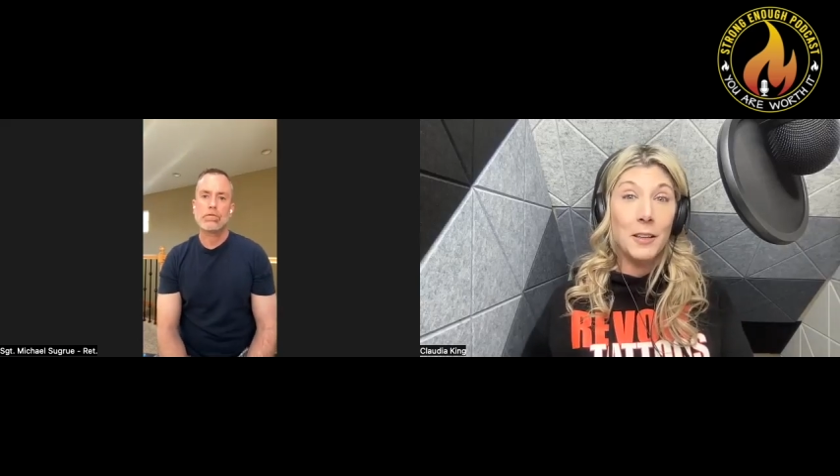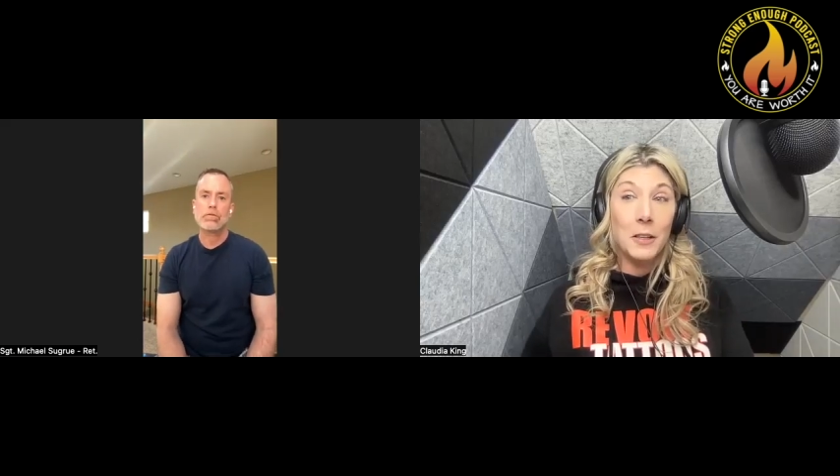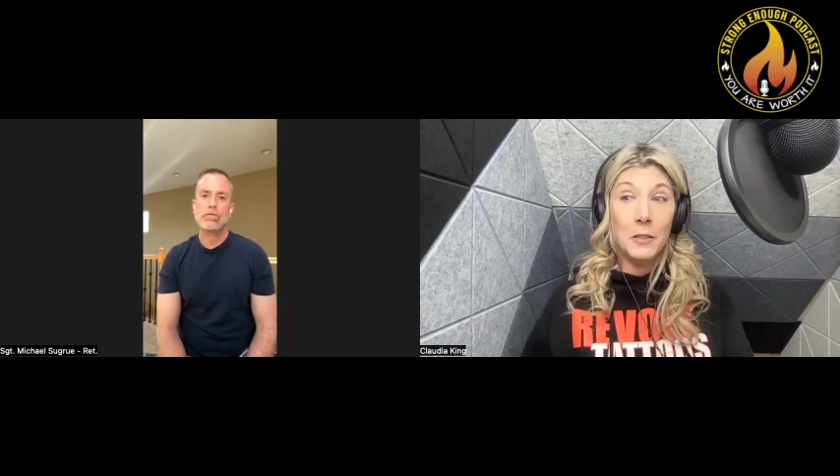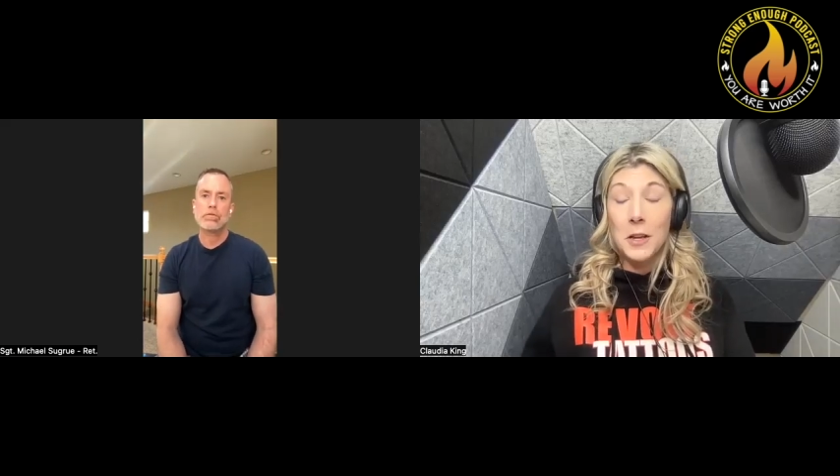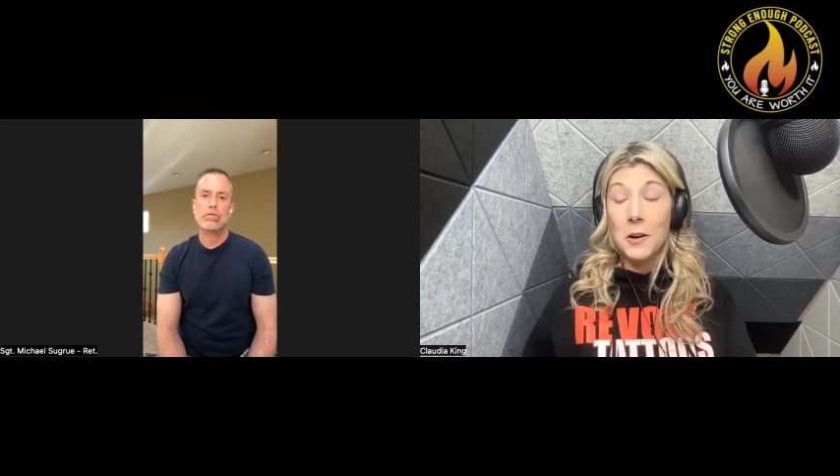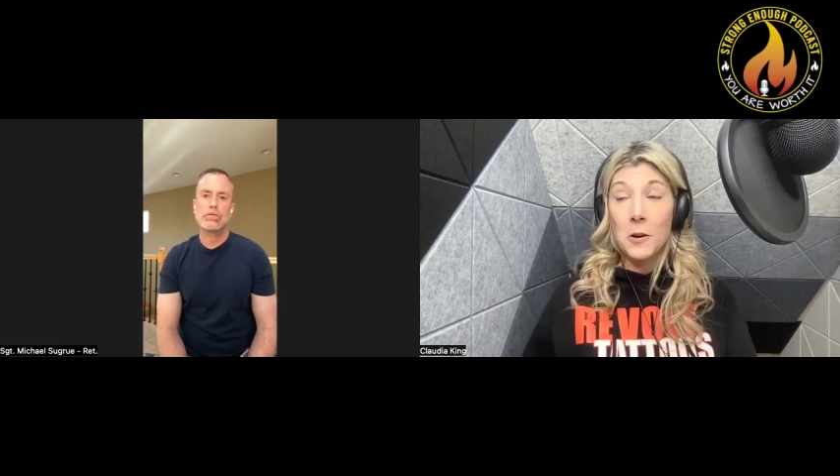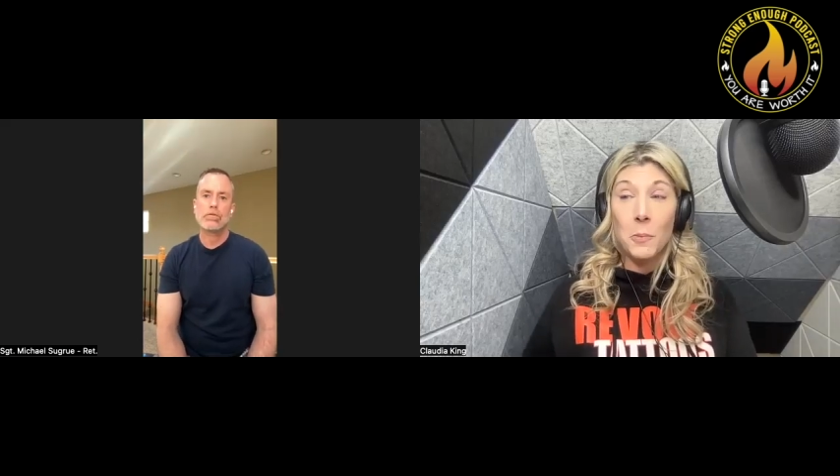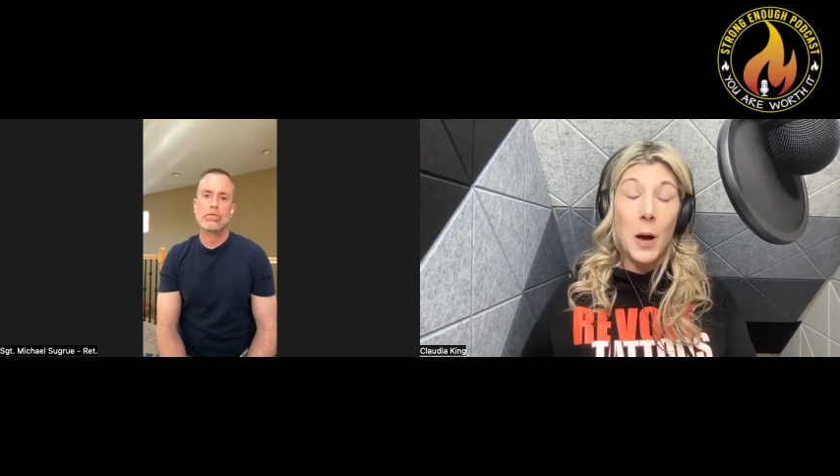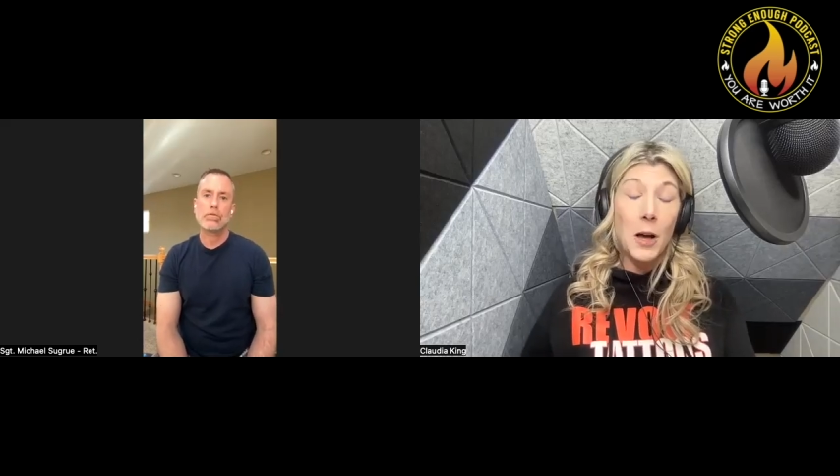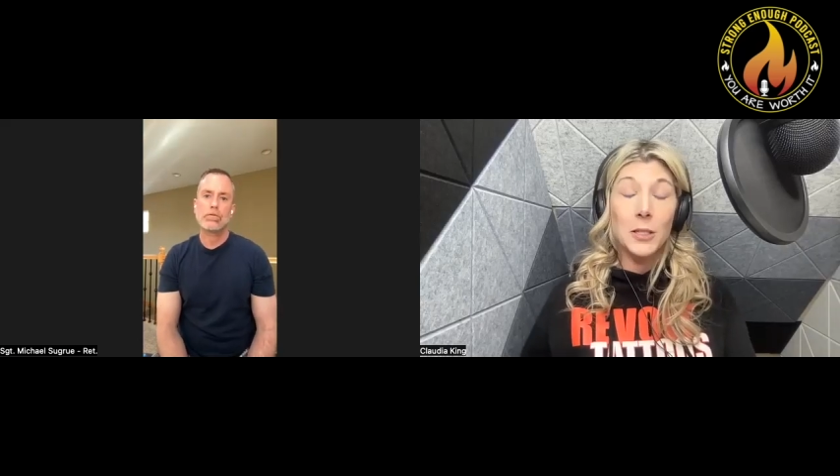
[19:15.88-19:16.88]
that they're
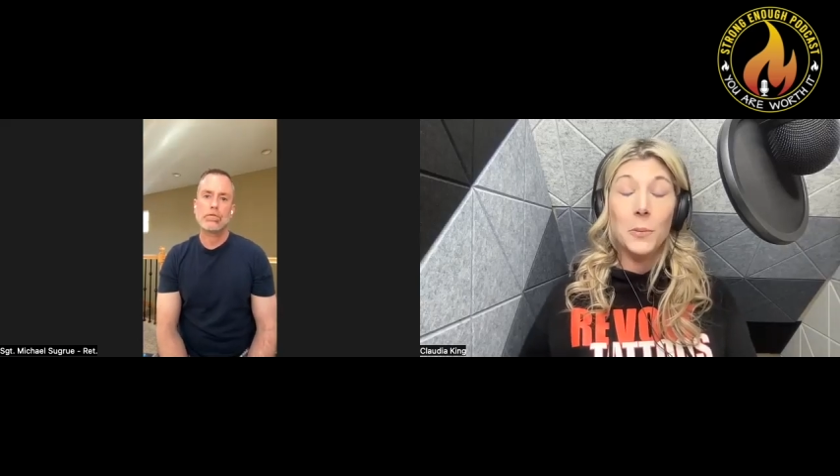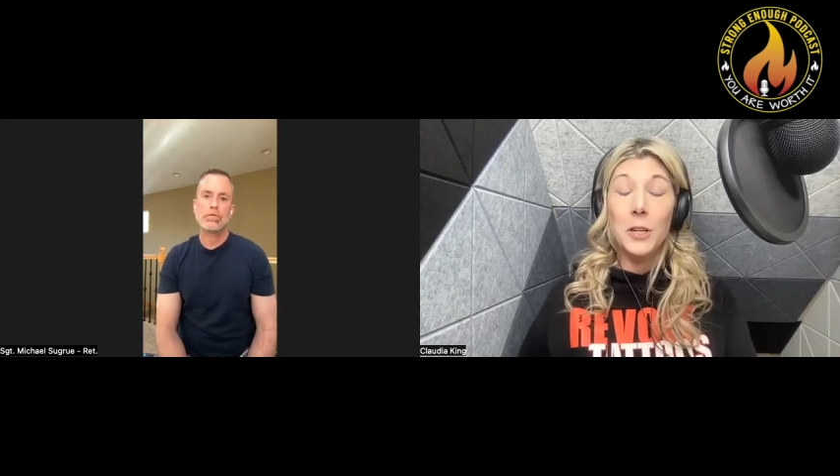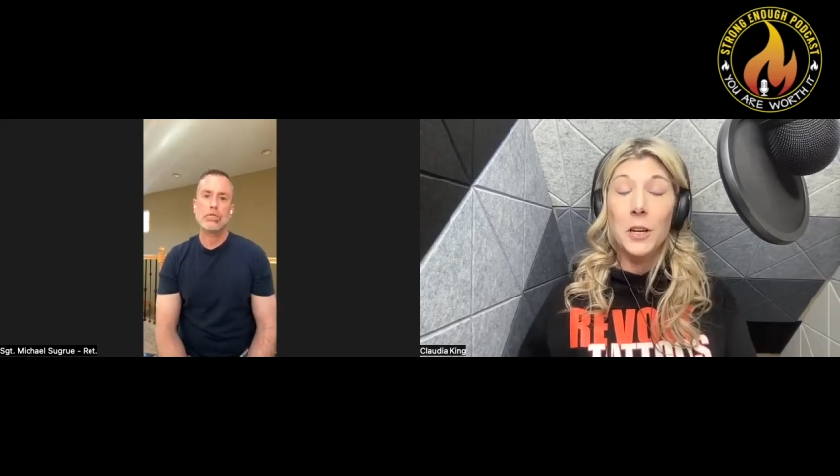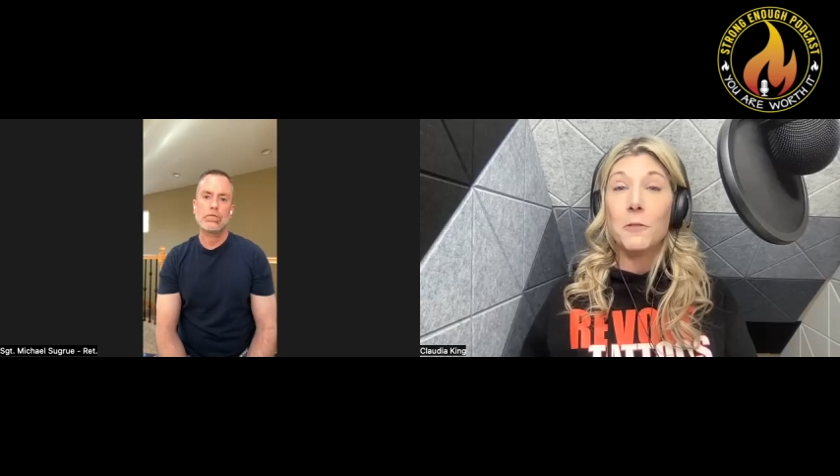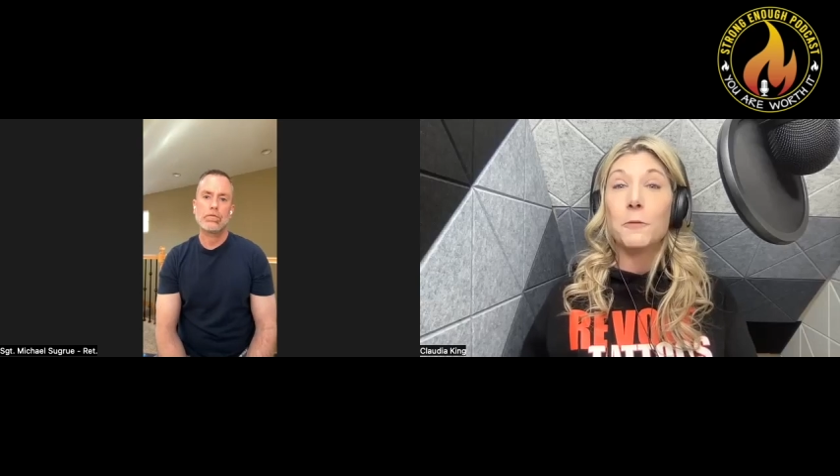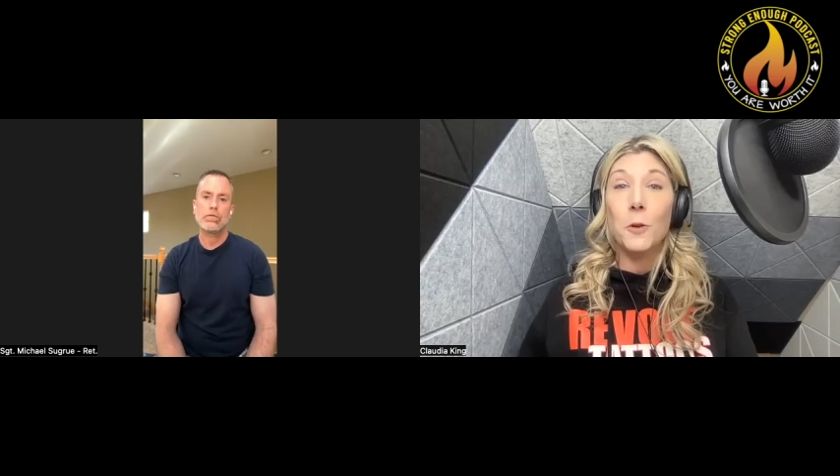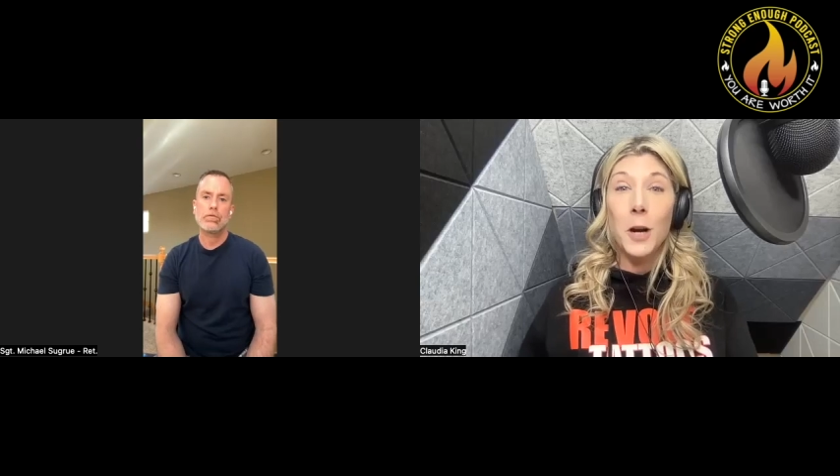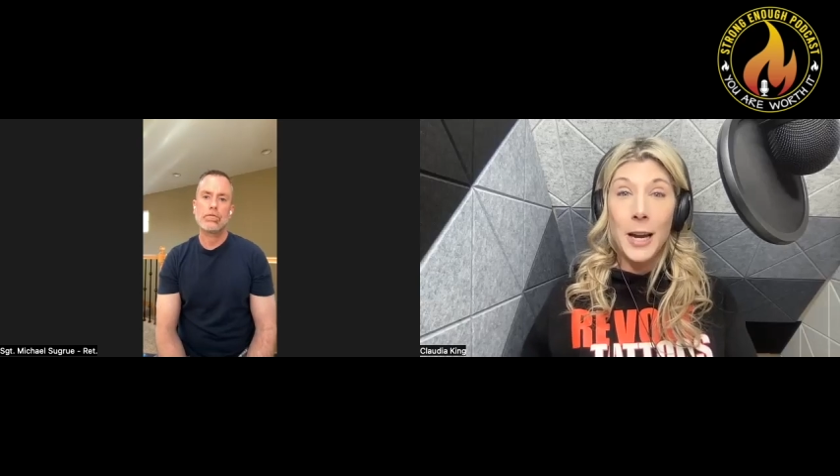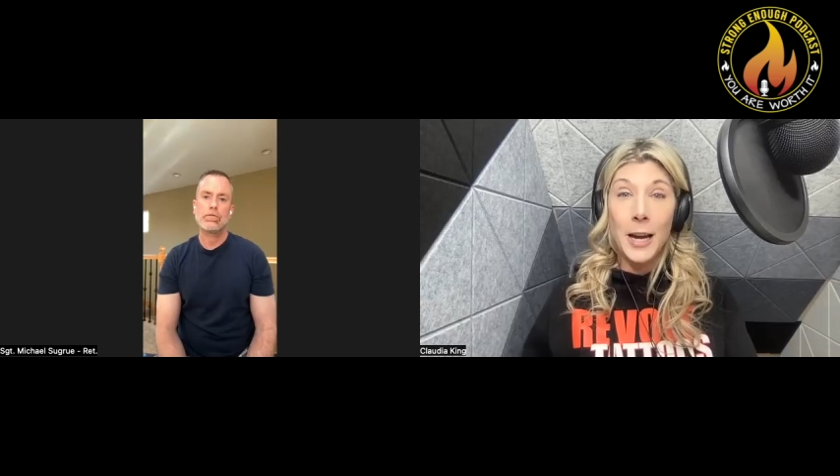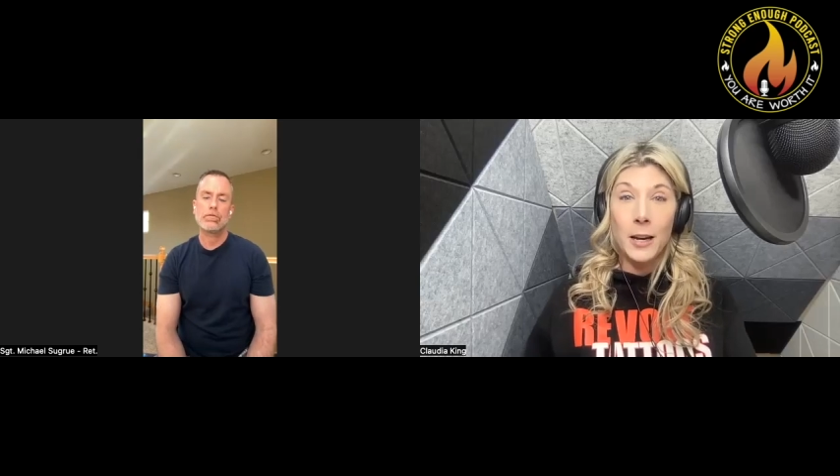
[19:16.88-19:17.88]
possibly
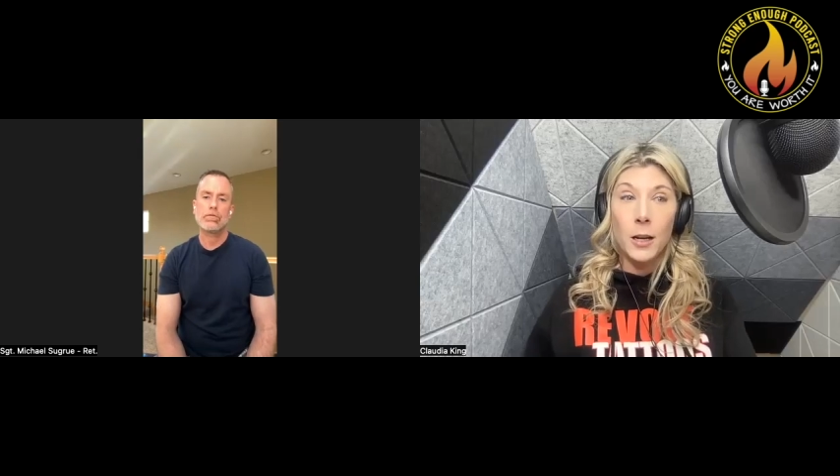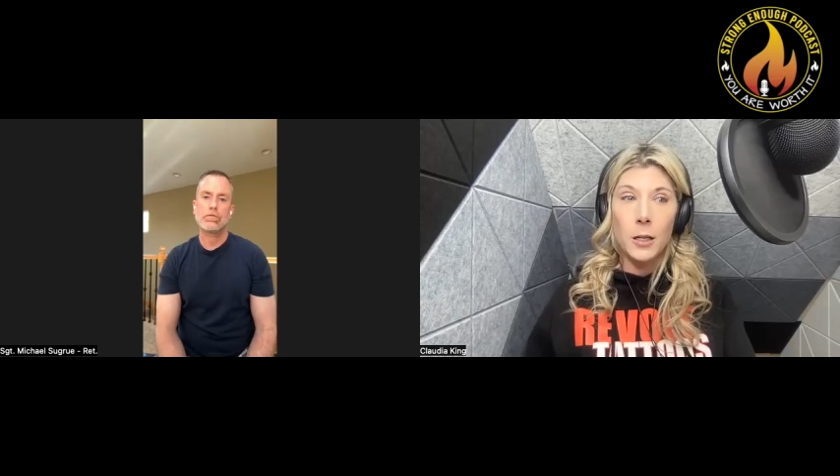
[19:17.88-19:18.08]
afraid